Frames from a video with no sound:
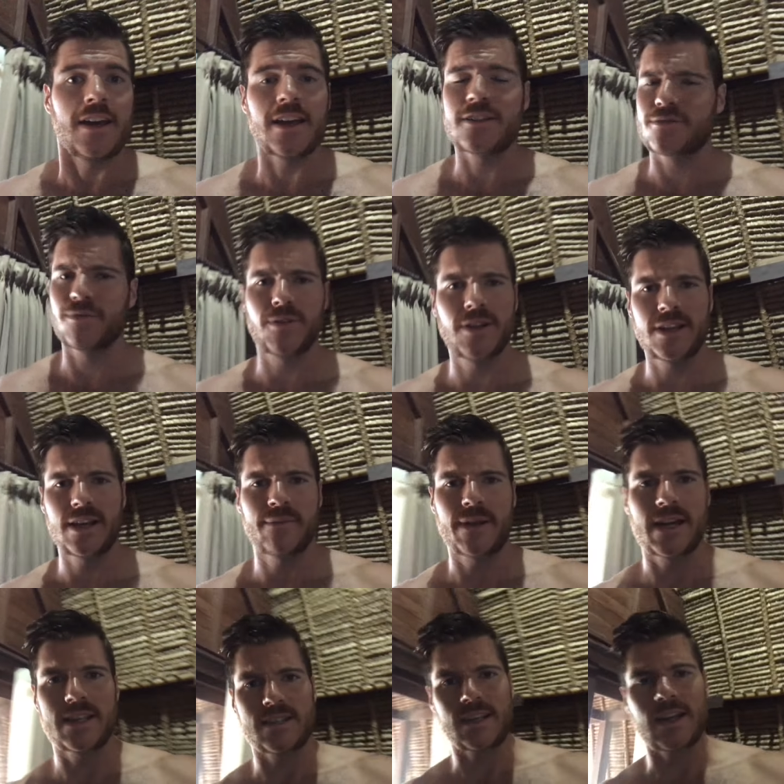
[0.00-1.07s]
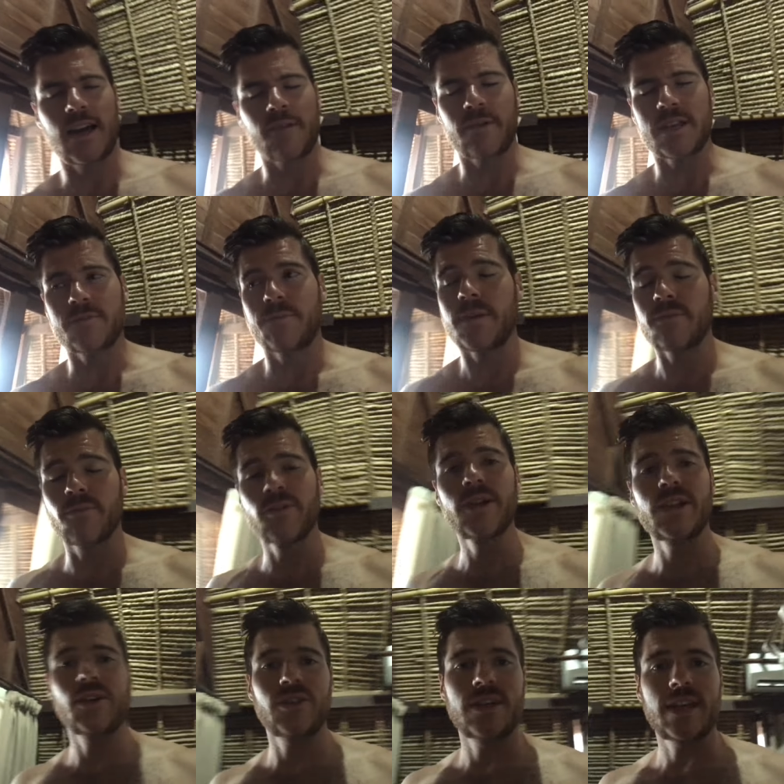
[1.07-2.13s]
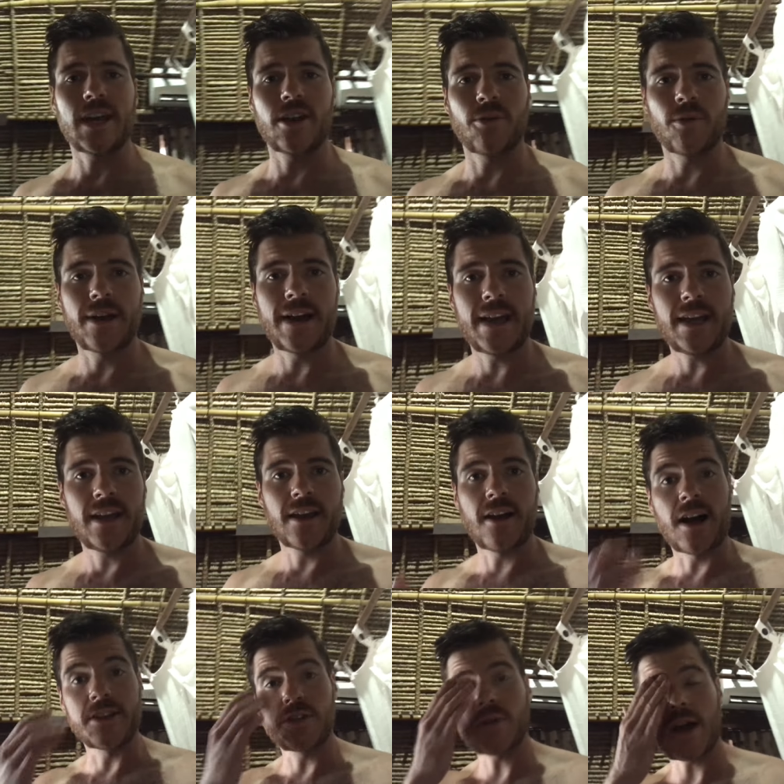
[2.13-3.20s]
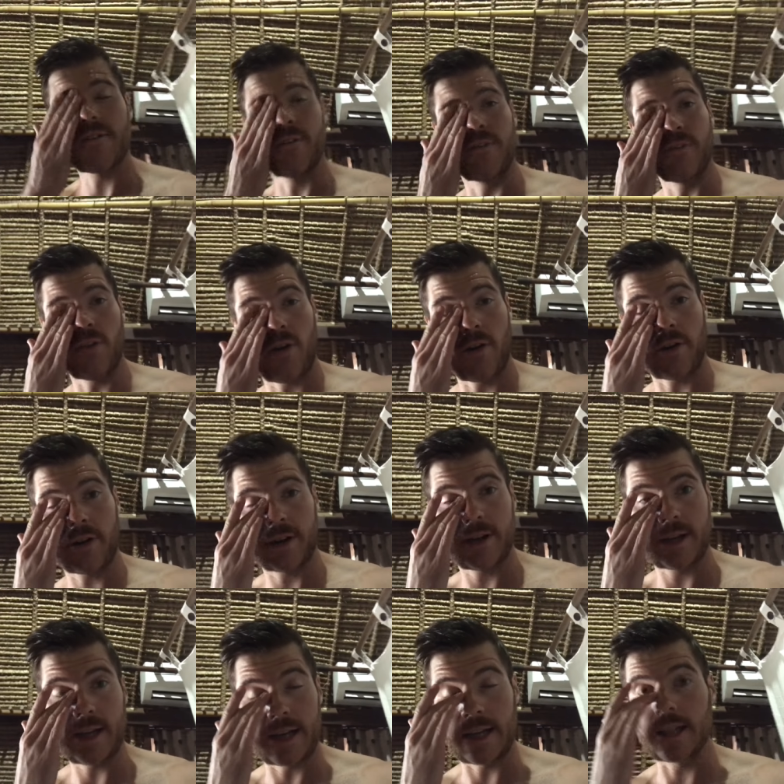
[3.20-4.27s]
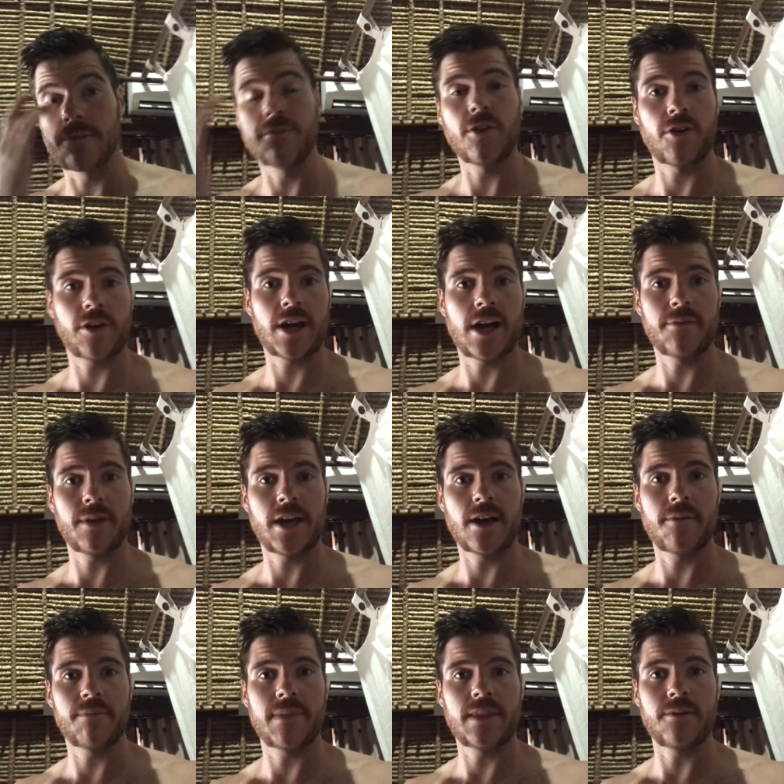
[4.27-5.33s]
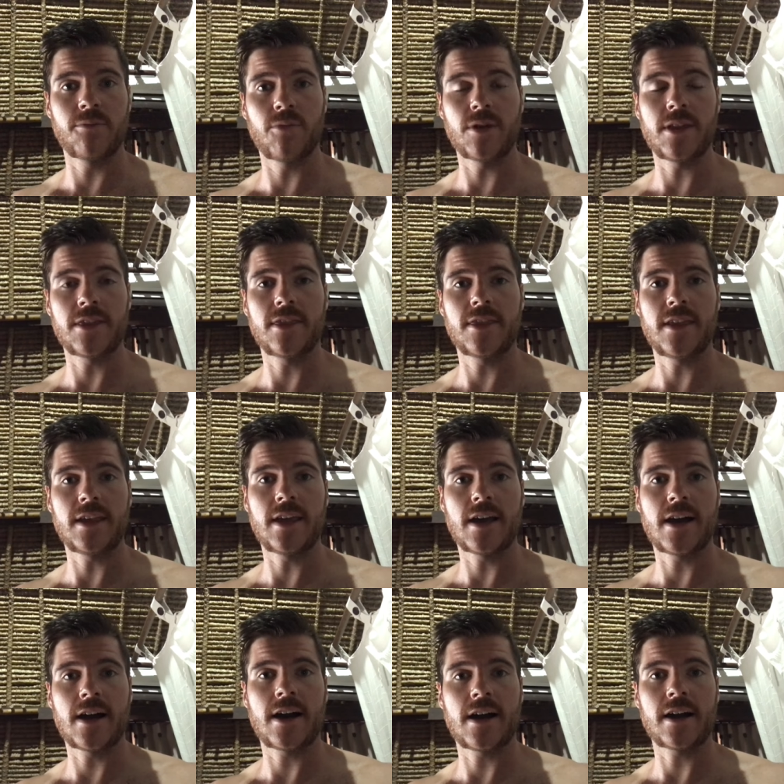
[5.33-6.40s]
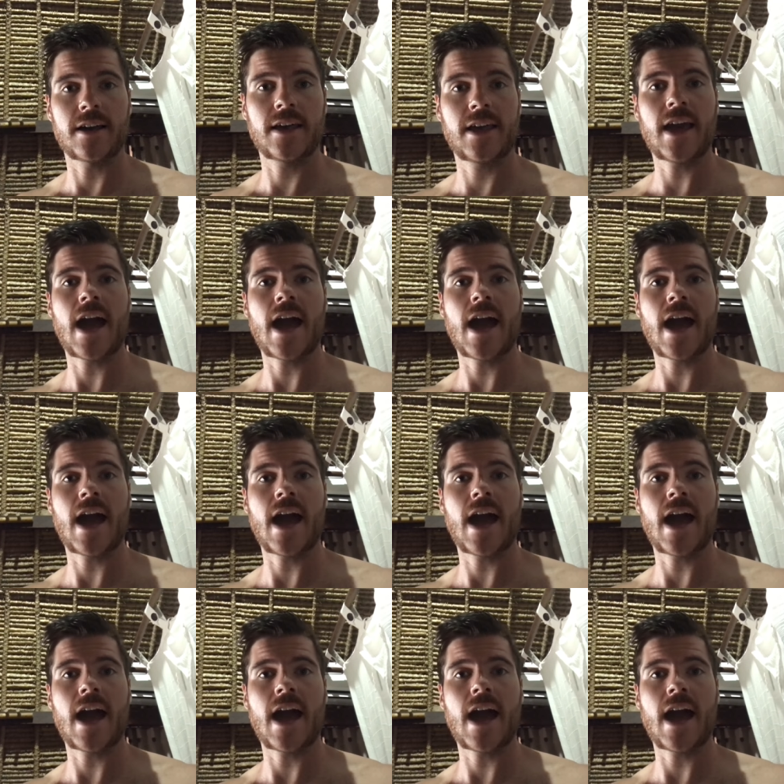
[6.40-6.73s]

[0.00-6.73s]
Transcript: it's really amazing um, it's been really good to get away I do have a vlog another vlog coming up with the uh,